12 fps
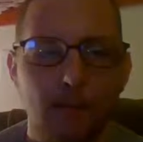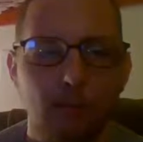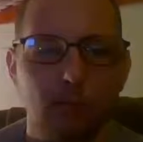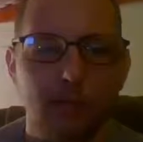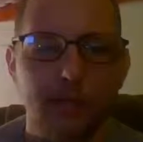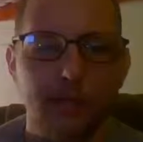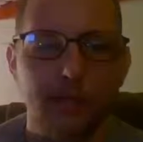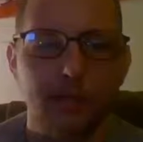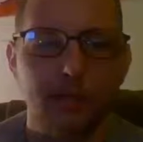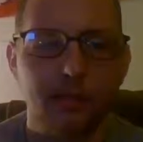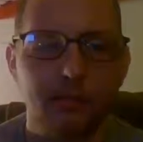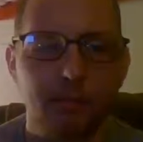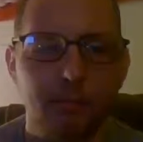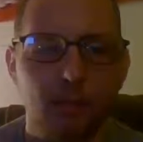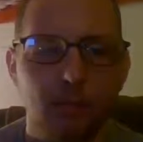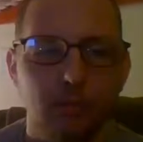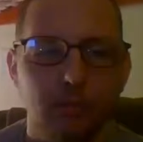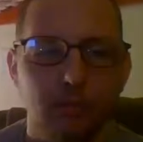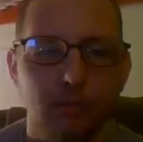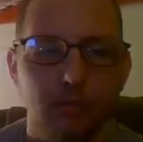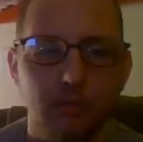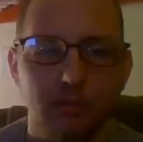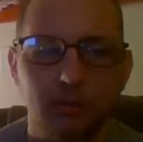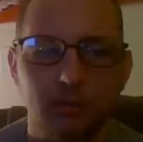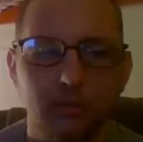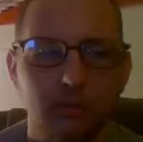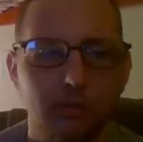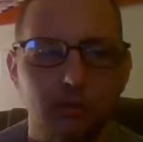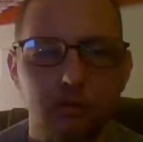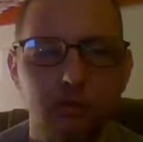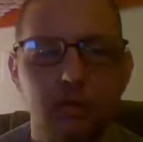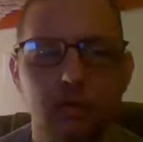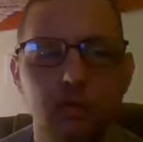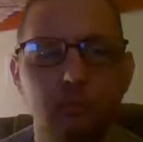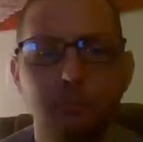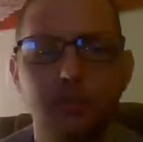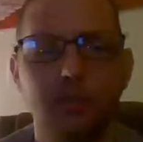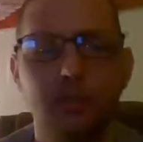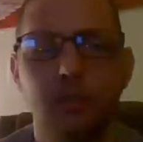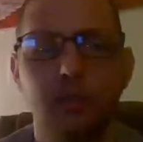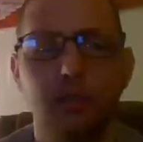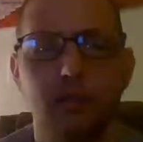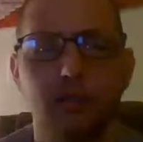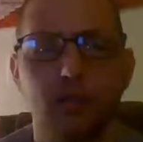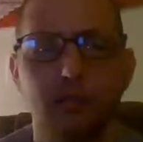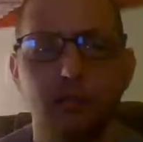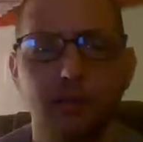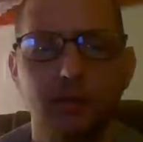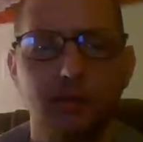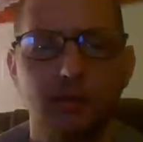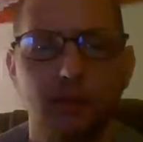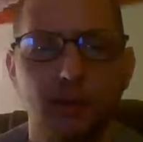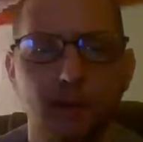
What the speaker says: regain your composure is such a big thing. I mean,